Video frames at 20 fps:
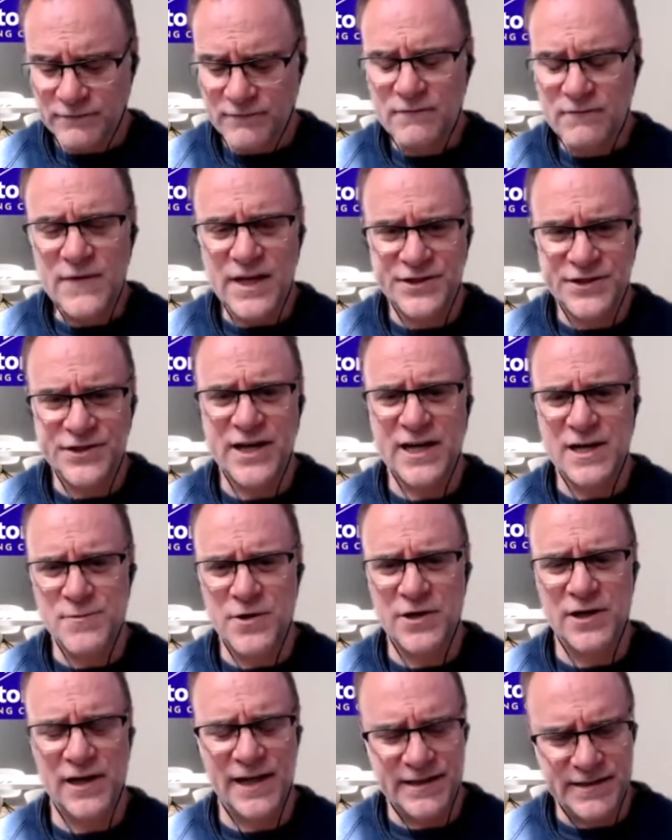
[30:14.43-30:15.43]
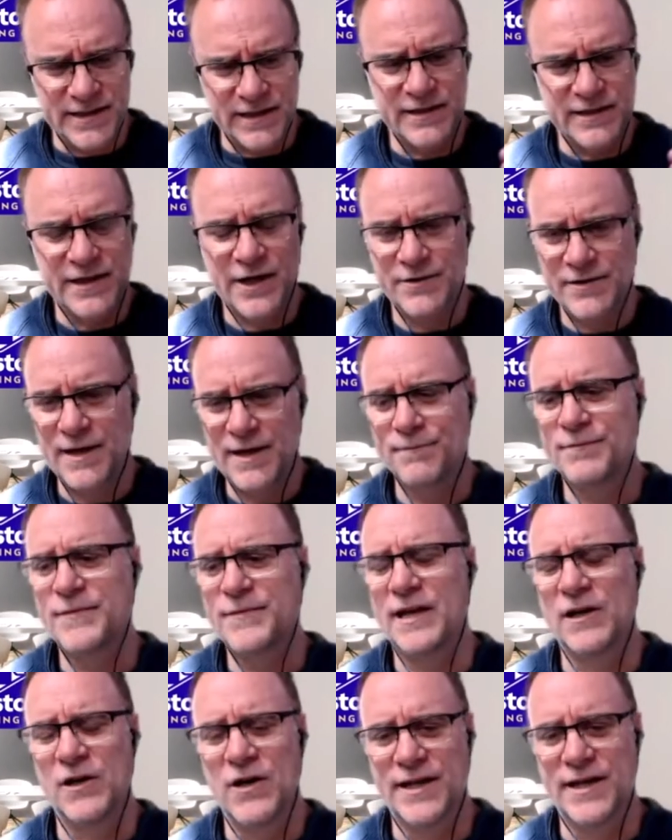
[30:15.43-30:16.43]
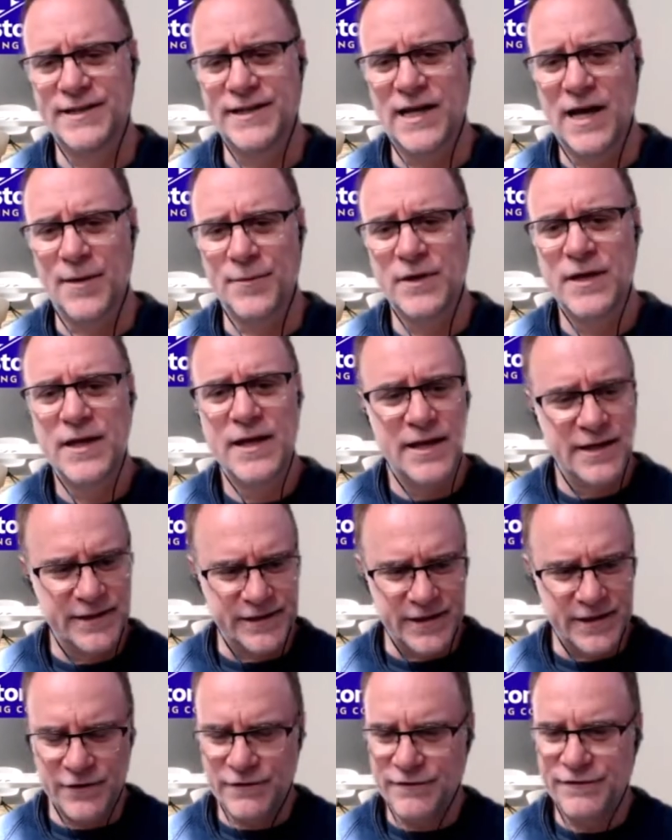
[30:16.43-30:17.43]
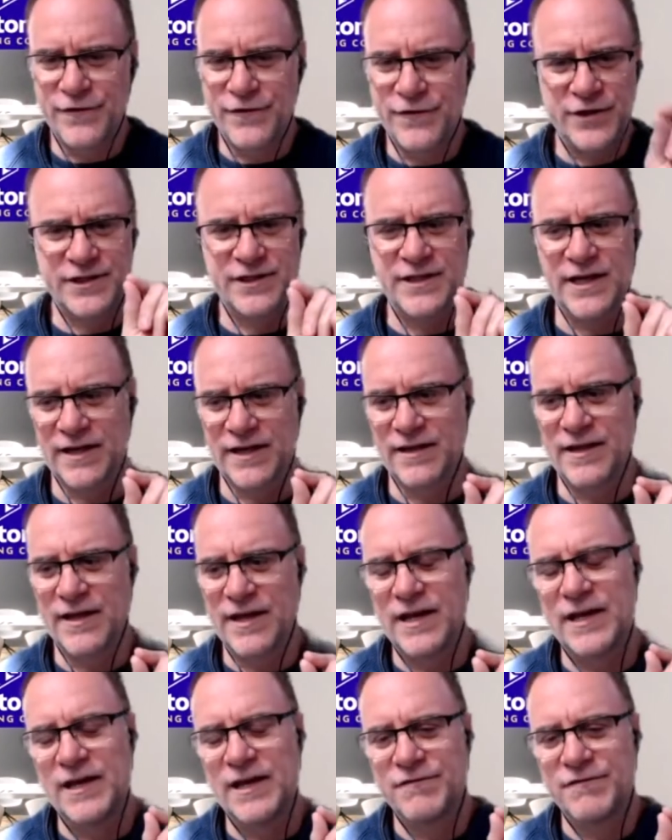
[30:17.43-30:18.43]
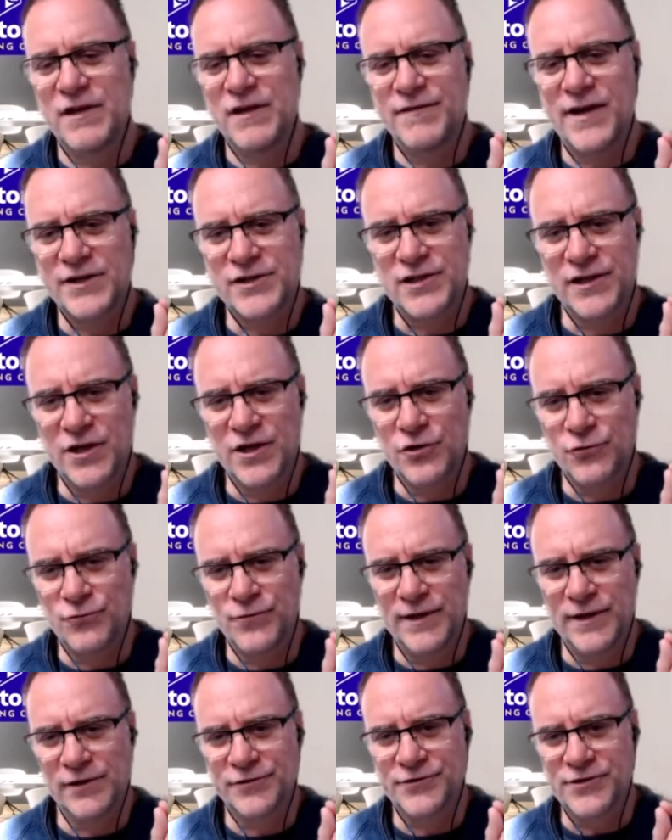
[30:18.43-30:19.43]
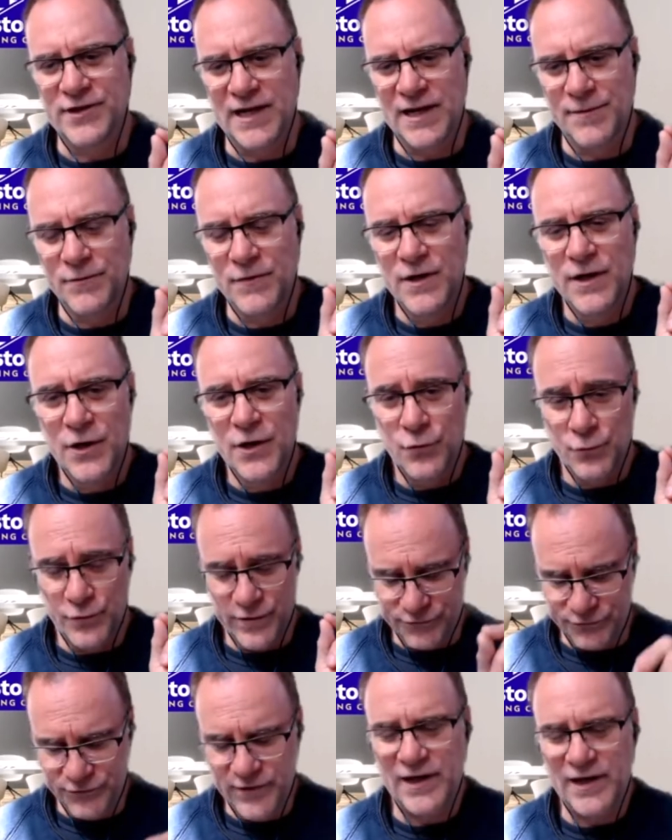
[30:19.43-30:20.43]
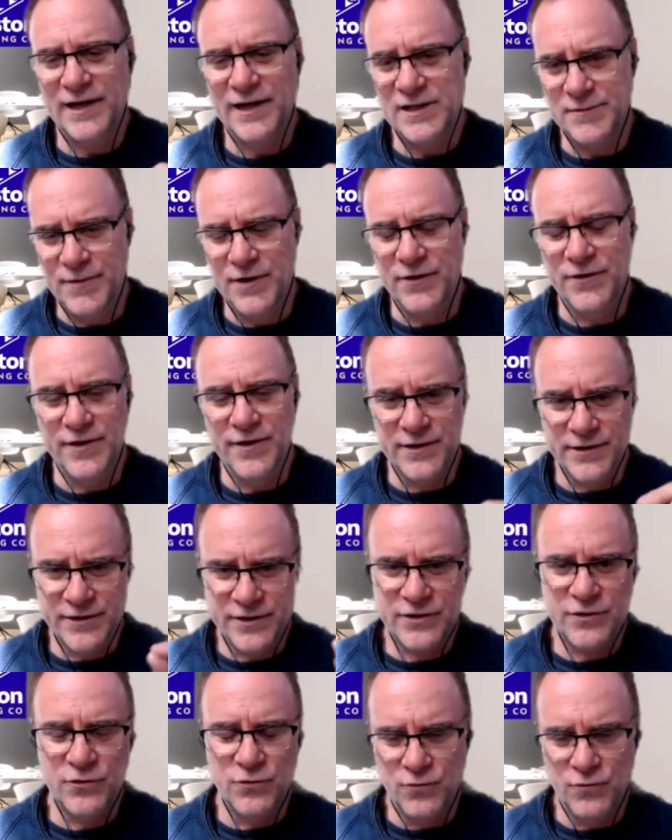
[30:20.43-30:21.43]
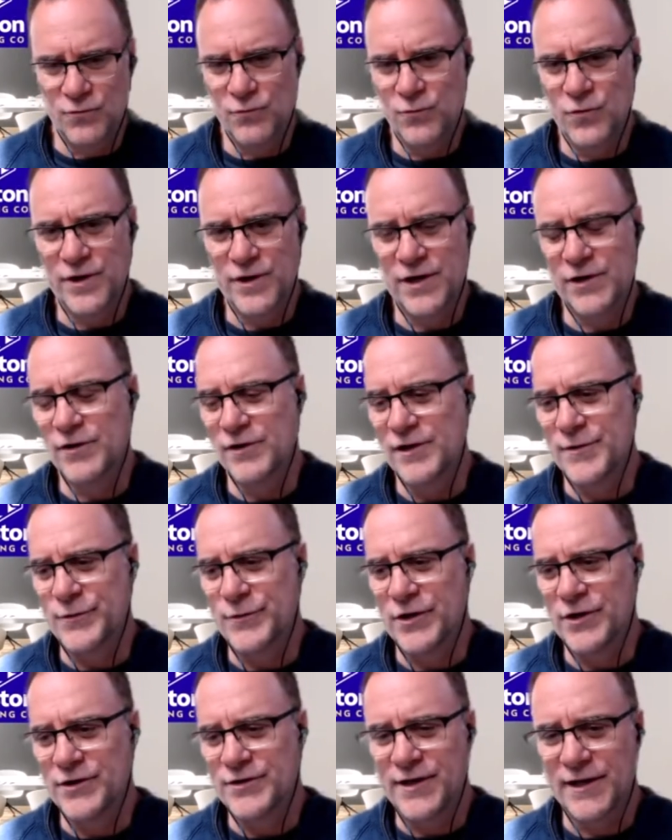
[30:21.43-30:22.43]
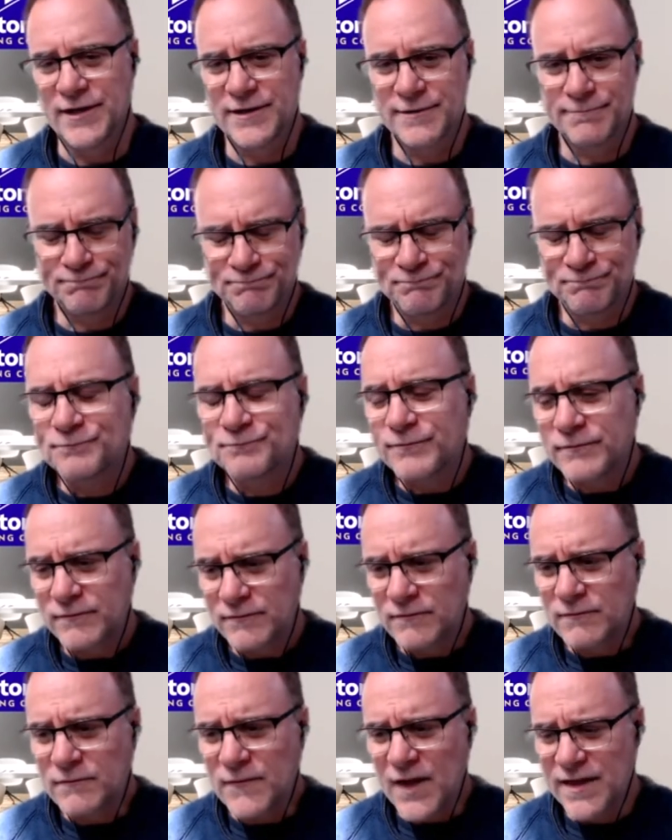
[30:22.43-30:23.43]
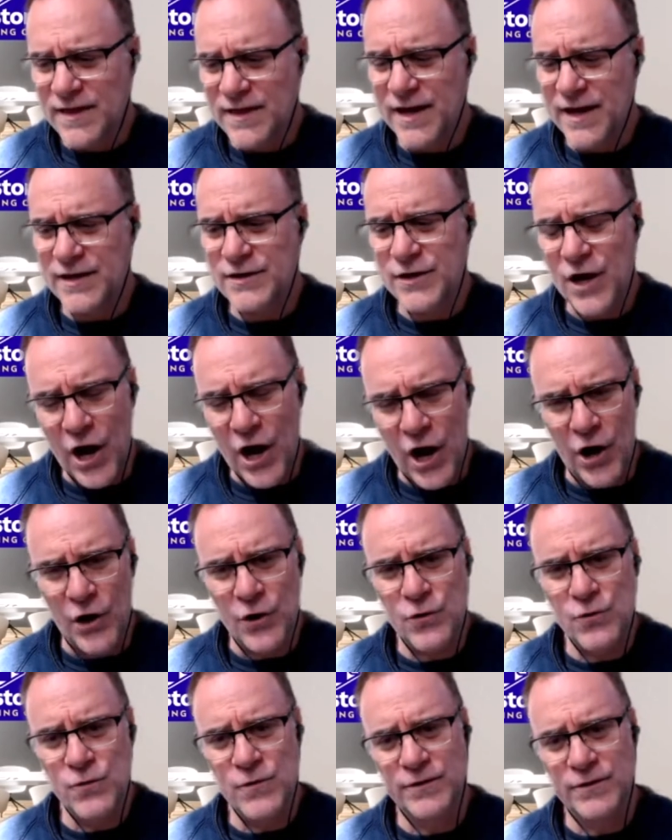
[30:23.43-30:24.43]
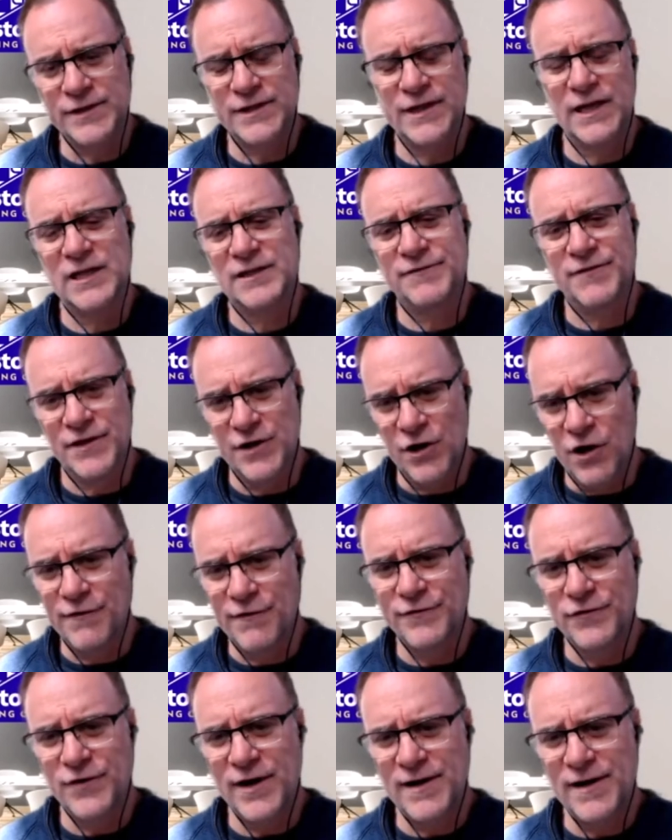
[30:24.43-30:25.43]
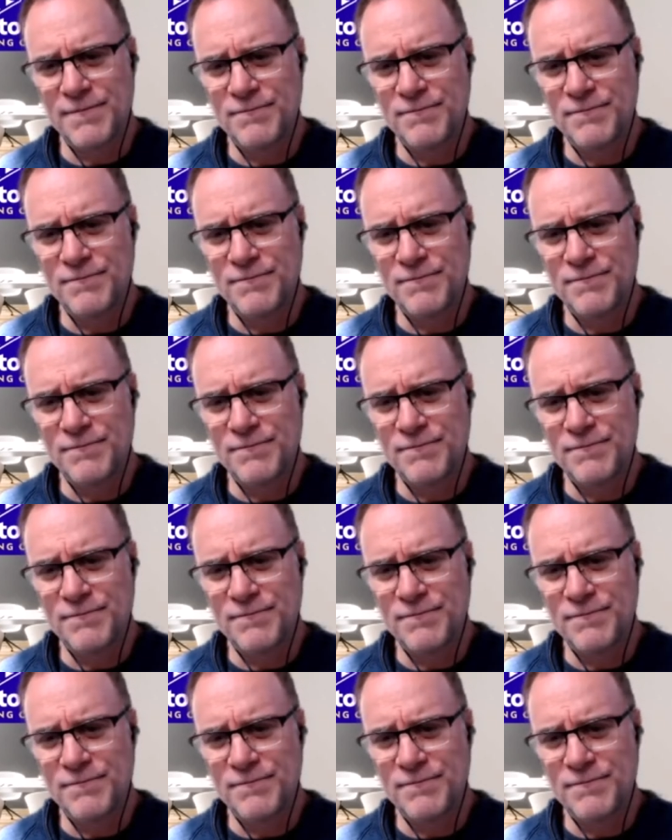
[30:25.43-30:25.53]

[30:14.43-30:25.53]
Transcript: check them on LinkedIn, go, yep, that lines up. So first tick there if they've actually got a real team with real experience working on the project. Yep. Then O stands for the offering.